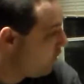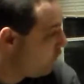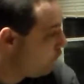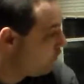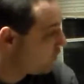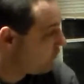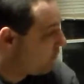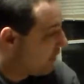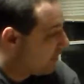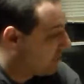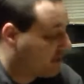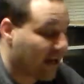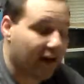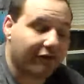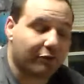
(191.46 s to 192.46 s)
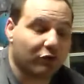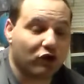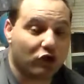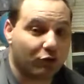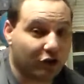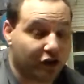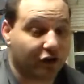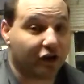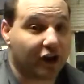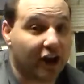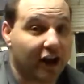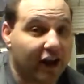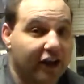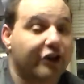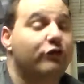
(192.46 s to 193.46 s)
you expected that from Cool Mini or
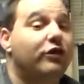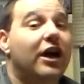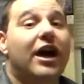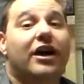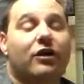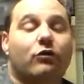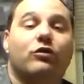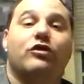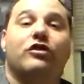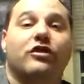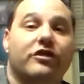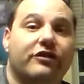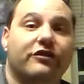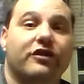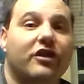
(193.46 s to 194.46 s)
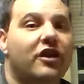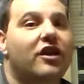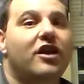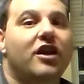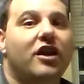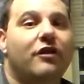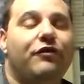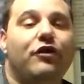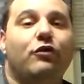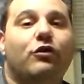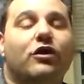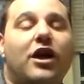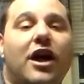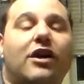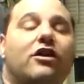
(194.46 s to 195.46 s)
Not, and you got it with this. If you
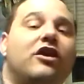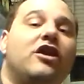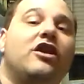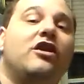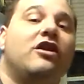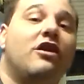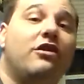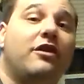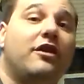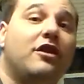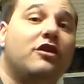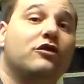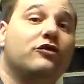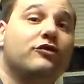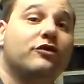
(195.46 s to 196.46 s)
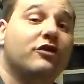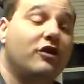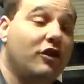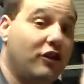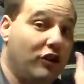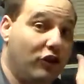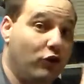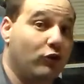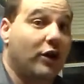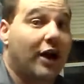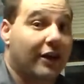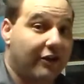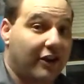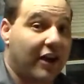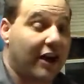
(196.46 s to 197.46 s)
were not going to get nothing else, you
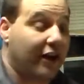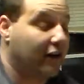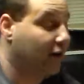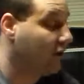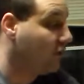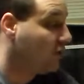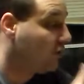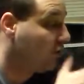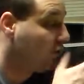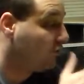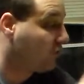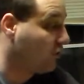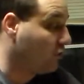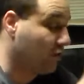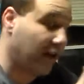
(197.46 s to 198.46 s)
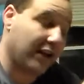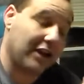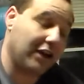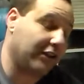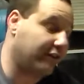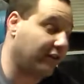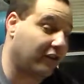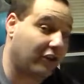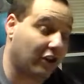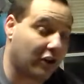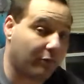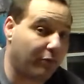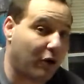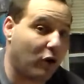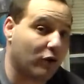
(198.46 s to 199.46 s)
got that. So, like I said, the
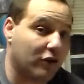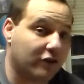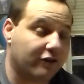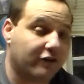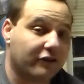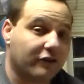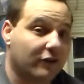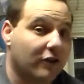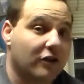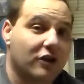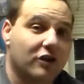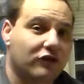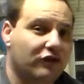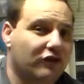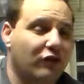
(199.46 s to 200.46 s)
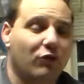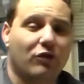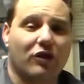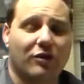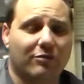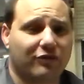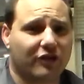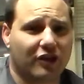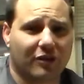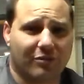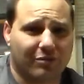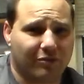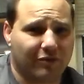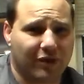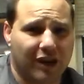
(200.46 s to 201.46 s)
components, 2 thumbs up.
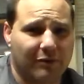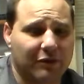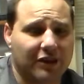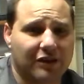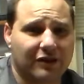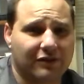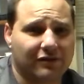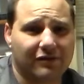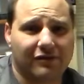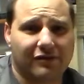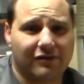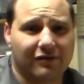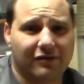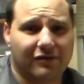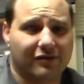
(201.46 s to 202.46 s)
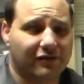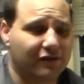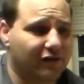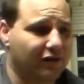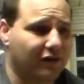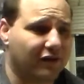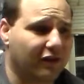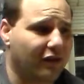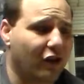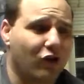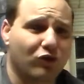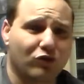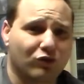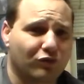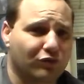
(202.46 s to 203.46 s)
I mean,
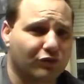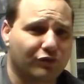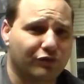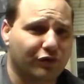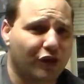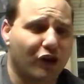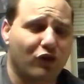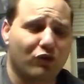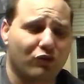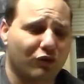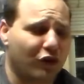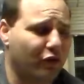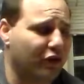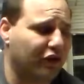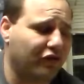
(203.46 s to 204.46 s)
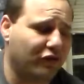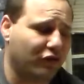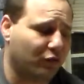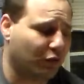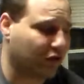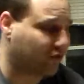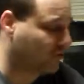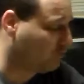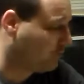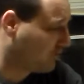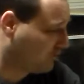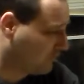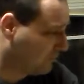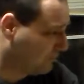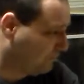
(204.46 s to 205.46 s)
no issues
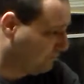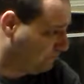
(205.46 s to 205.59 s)
whatsoever.